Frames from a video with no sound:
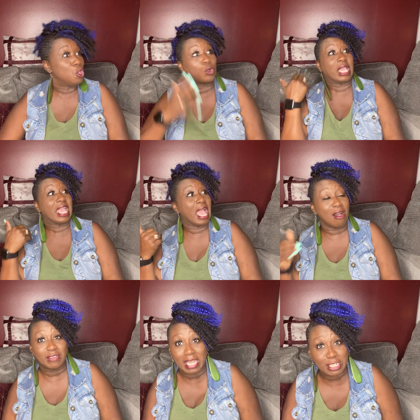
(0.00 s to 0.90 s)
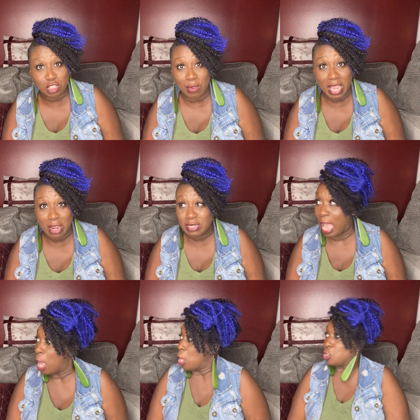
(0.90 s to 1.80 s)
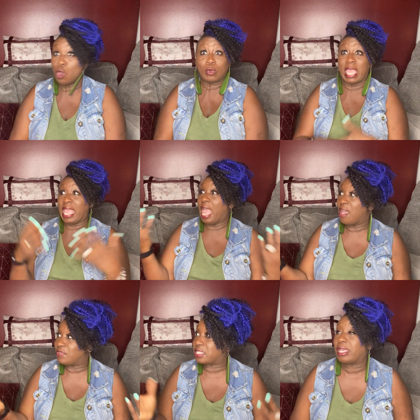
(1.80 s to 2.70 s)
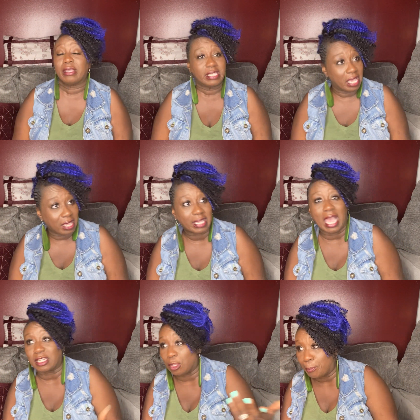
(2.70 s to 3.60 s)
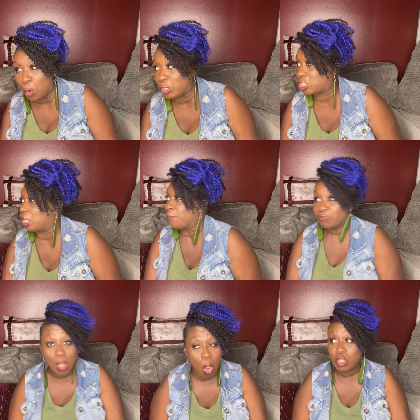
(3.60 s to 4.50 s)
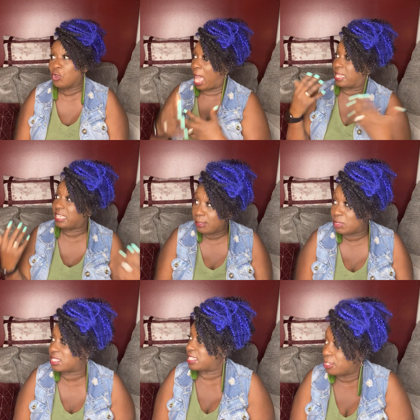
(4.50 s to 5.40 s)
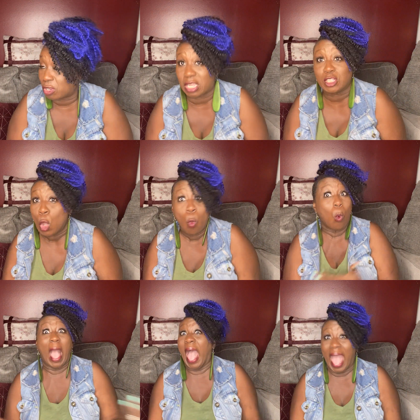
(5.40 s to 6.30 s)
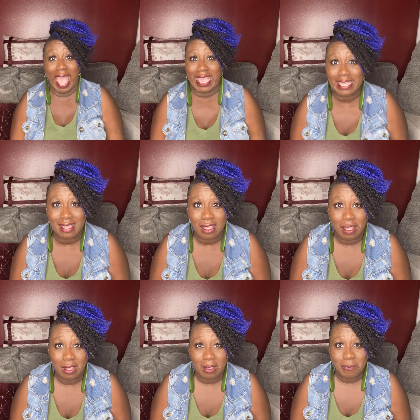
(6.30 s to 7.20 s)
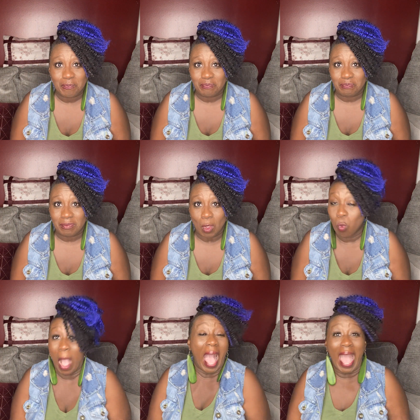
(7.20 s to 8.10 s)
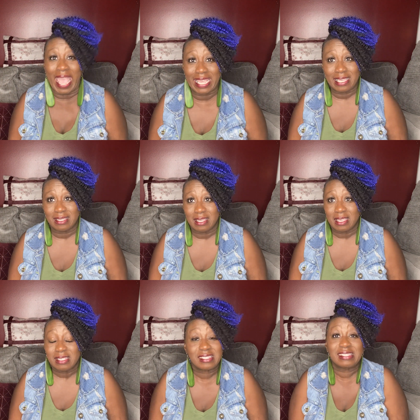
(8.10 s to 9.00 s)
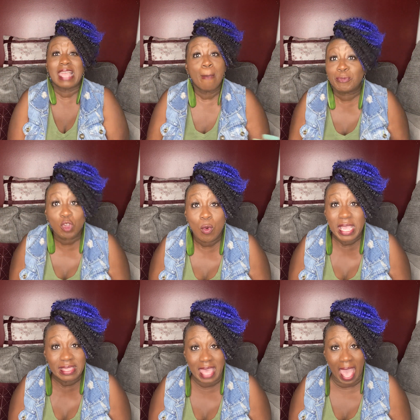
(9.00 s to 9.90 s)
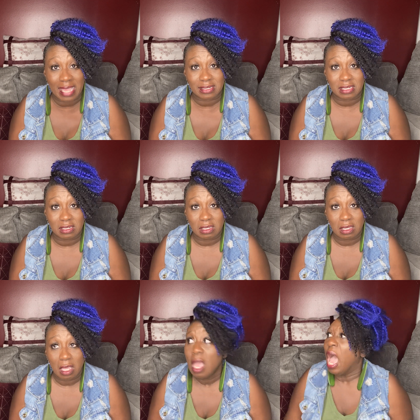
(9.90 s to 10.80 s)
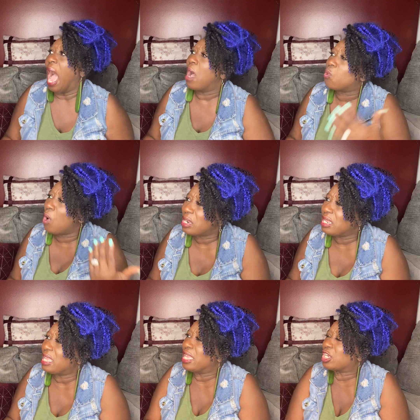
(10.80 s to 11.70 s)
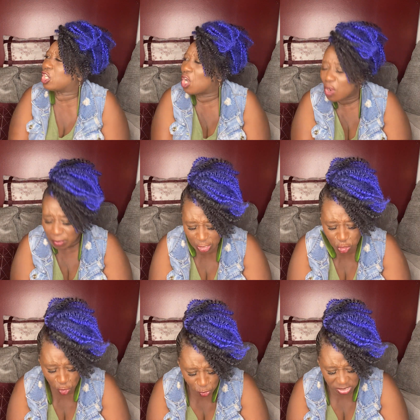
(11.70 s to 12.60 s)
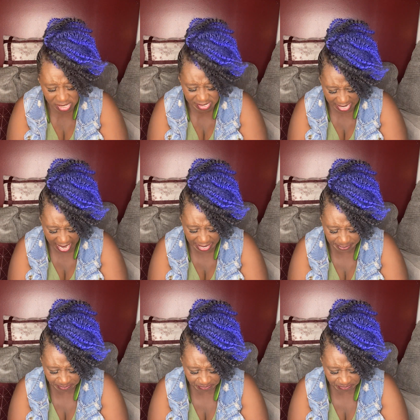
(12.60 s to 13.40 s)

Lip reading: You can't ever let your hair down. You can't ever tell, yeah, I got the abortion. No, you got to keep this secret because why? Why? Stop doing that. I want to encourage you today.